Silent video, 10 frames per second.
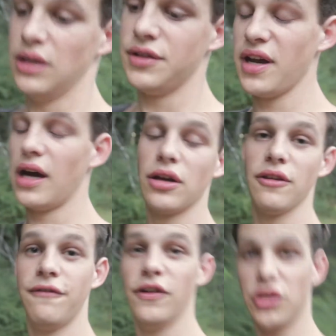So yeah, I got
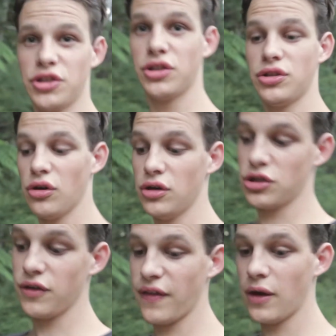the first drone
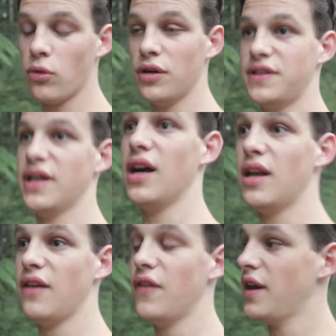shot that they want
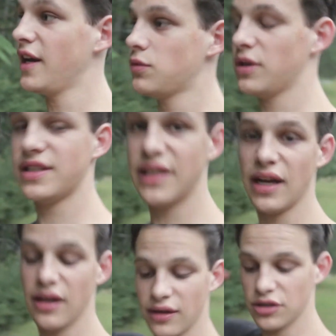done, and the next one's to
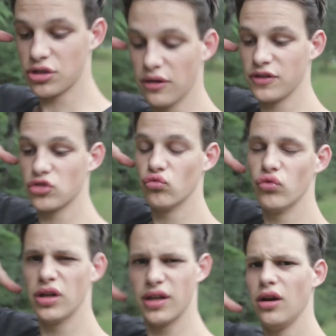get the shot of this
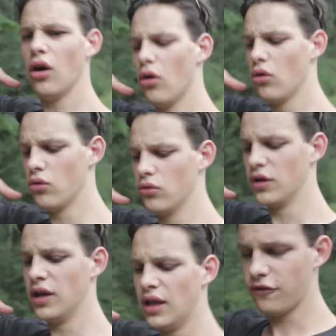really
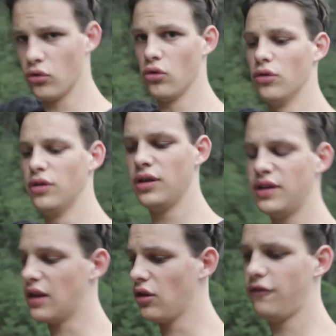old Ford,
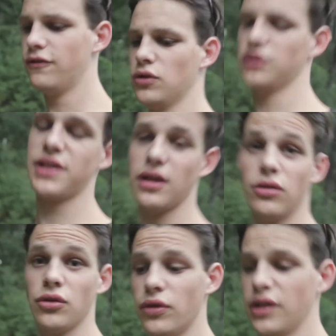yellow Ford. It's gonna
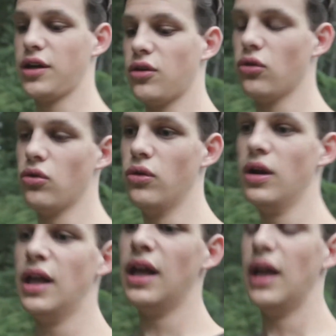look really cool.
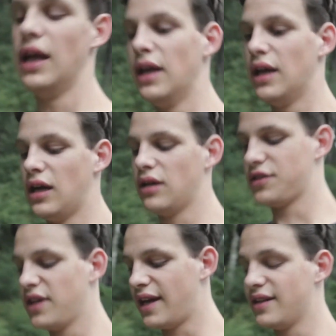
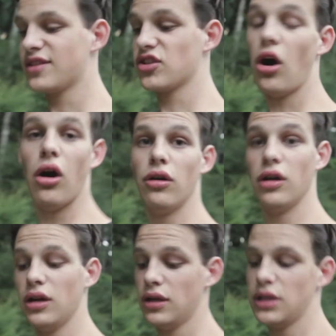This is a
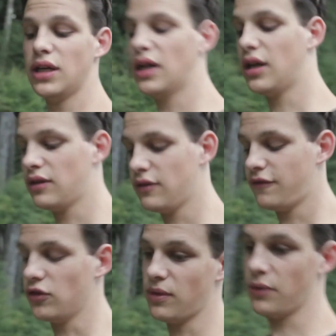horror
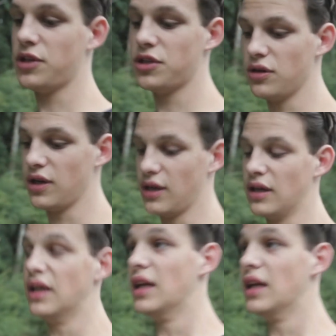film that we're shooting.